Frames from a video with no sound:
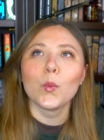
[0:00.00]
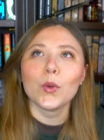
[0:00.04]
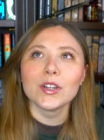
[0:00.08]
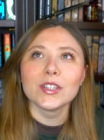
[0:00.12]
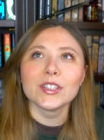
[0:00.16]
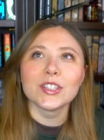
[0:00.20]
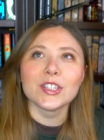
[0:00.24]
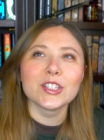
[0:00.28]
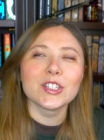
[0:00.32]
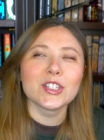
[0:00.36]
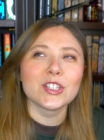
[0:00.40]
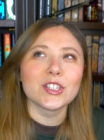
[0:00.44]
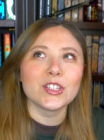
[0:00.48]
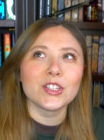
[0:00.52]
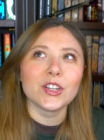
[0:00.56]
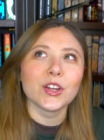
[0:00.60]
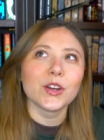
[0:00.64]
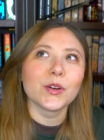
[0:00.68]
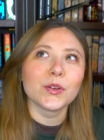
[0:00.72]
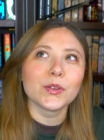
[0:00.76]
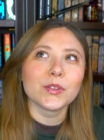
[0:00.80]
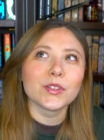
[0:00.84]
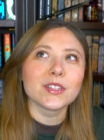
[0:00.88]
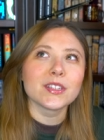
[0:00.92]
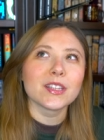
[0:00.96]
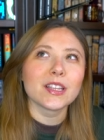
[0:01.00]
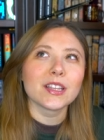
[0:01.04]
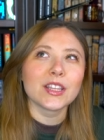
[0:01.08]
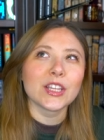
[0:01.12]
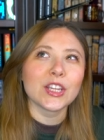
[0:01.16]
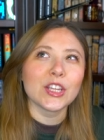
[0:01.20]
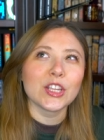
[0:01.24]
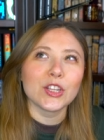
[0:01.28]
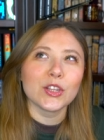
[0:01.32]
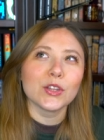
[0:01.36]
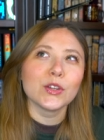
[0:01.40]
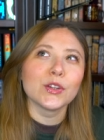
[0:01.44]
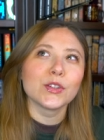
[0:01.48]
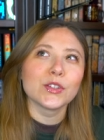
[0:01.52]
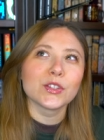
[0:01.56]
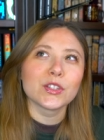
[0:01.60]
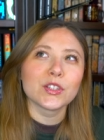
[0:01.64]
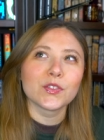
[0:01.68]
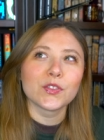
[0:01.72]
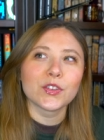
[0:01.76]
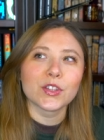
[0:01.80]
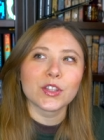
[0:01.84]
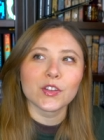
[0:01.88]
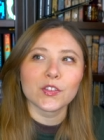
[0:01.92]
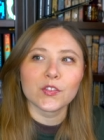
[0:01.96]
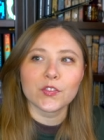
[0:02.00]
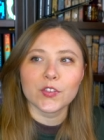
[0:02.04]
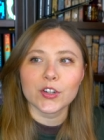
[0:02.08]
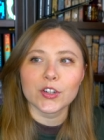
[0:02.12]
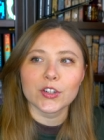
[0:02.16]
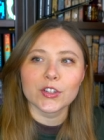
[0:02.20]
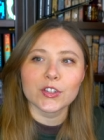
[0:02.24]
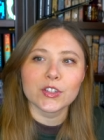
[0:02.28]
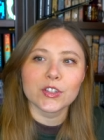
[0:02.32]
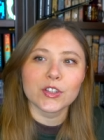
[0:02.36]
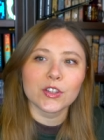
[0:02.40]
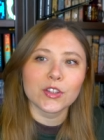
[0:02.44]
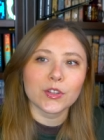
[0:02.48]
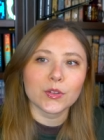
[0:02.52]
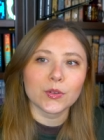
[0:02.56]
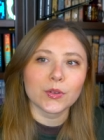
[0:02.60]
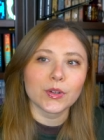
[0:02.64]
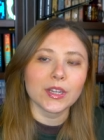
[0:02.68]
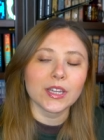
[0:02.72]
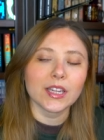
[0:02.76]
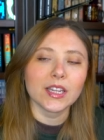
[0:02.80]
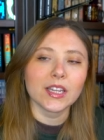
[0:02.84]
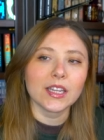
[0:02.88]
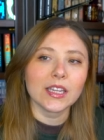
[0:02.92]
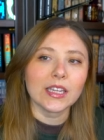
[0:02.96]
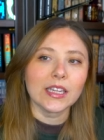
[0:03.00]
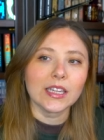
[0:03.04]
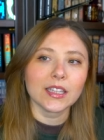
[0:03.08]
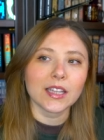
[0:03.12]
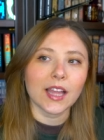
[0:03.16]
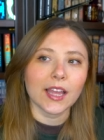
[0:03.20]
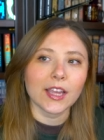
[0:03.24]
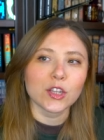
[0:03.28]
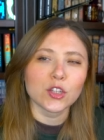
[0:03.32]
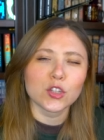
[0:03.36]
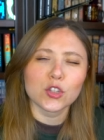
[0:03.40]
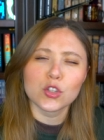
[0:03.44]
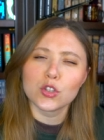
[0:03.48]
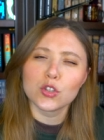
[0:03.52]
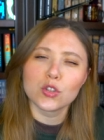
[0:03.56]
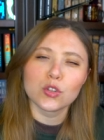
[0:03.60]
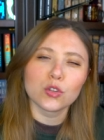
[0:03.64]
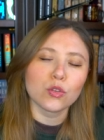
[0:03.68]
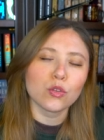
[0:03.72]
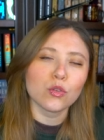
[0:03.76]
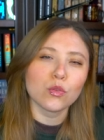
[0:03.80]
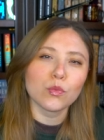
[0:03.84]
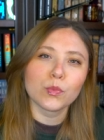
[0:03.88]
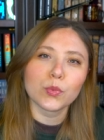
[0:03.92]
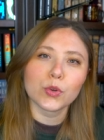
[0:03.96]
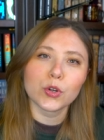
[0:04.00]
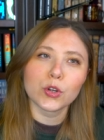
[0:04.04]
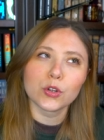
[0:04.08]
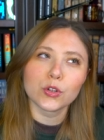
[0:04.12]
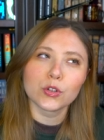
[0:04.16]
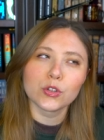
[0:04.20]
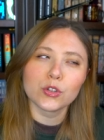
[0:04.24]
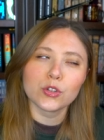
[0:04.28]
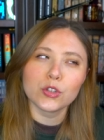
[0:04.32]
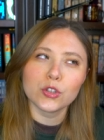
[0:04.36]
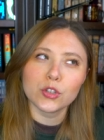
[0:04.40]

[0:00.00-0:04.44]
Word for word: Weren't the stones that they used for the first three like super